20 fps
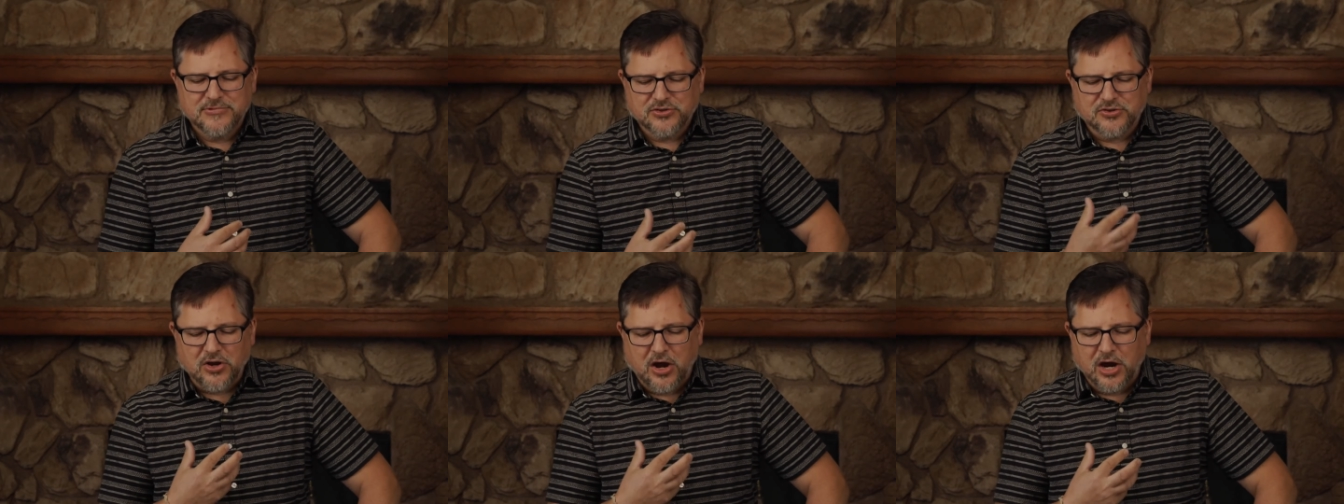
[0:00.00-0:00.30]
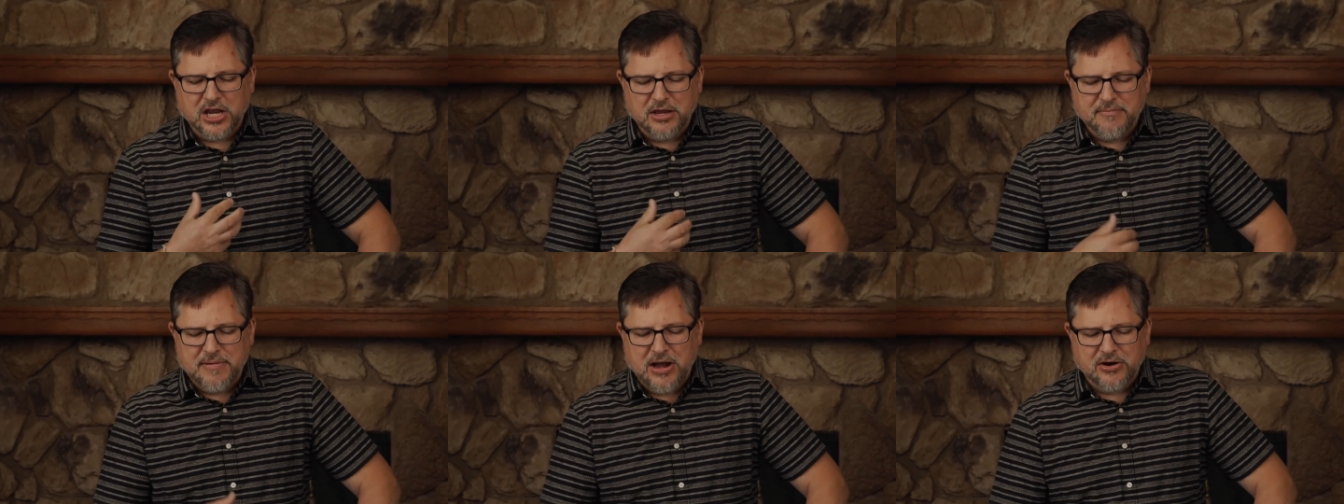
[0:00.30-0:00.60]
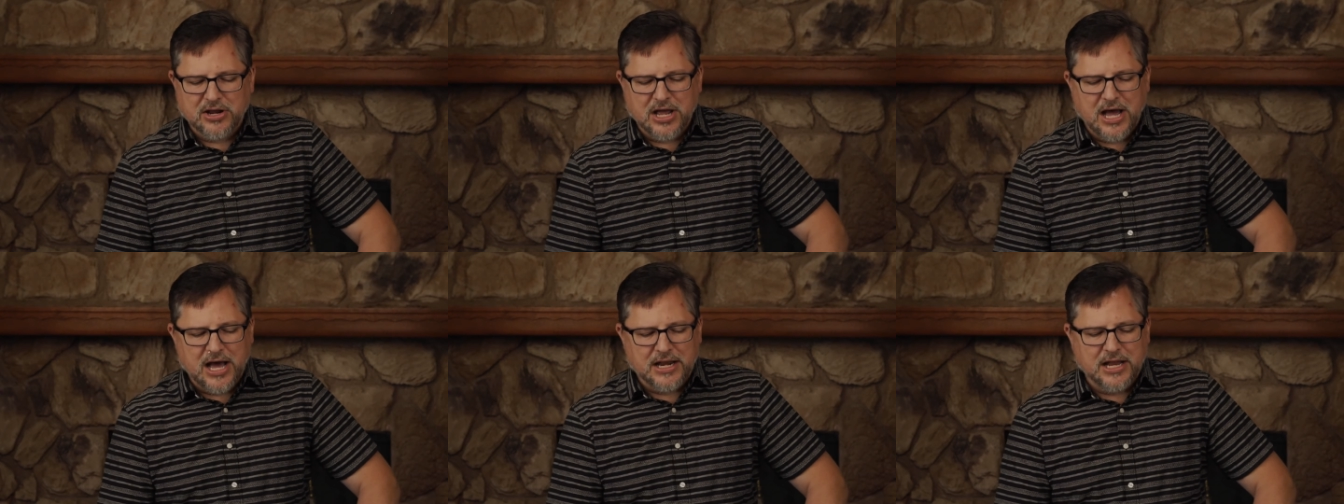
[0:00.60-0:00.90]
talking
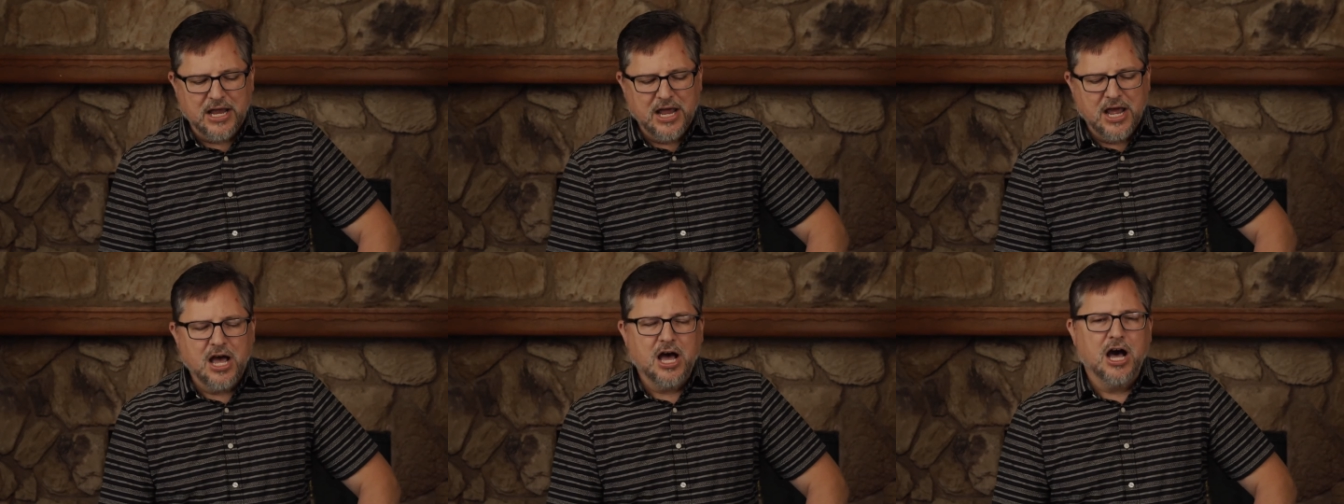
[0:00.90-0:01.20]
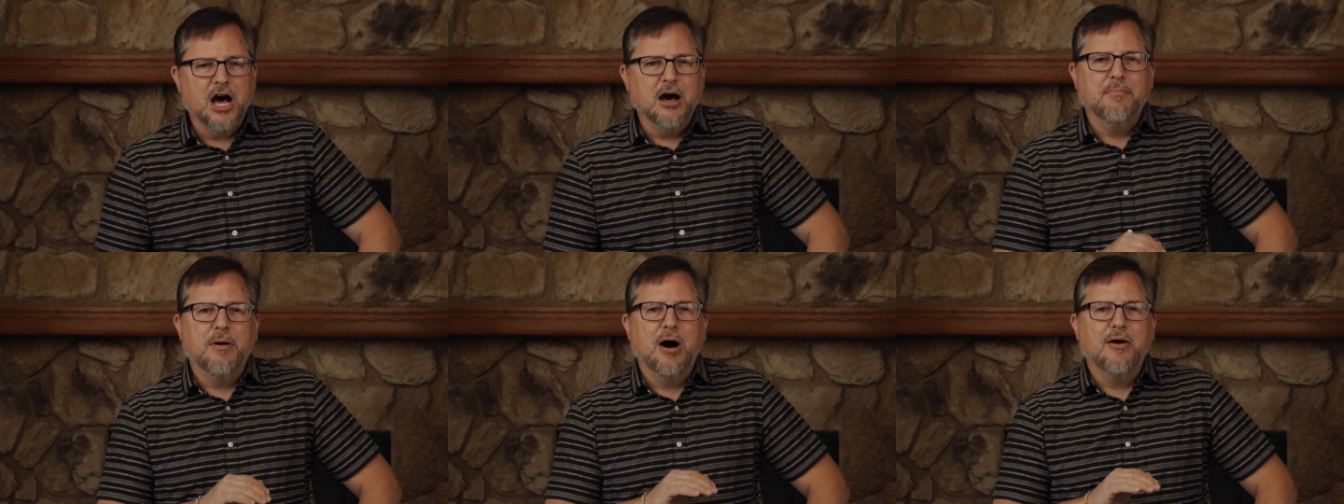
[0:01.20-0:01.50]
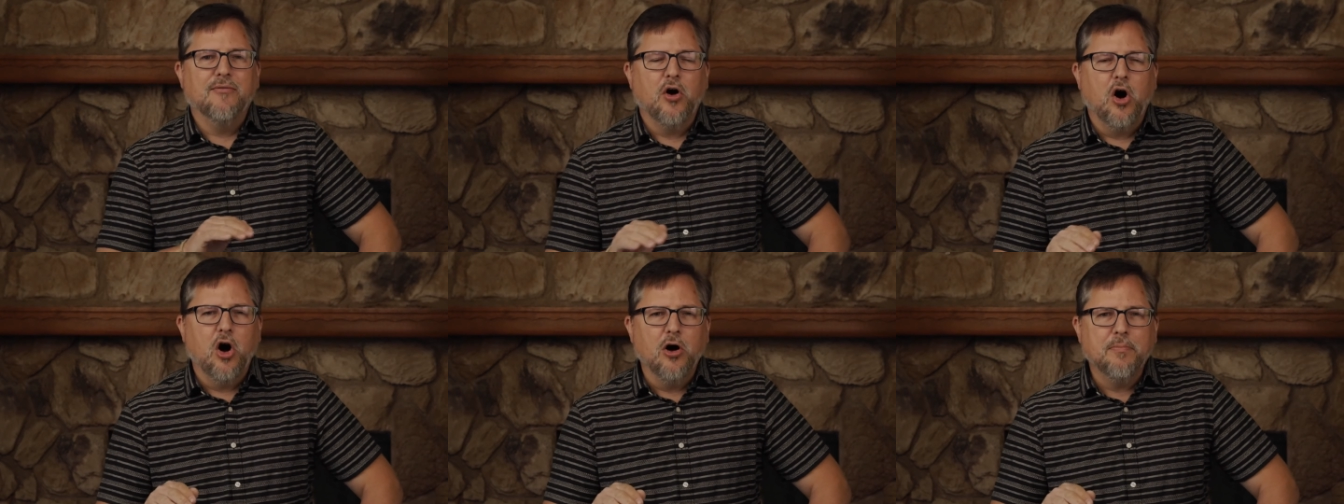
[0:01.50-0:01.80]
about God,
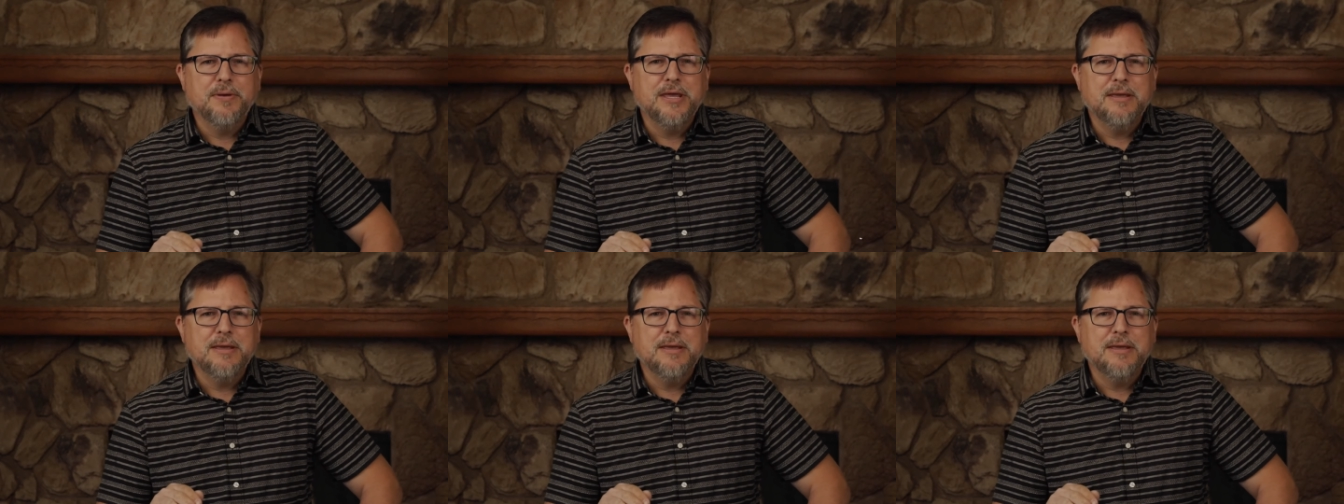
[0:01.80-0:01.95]
above all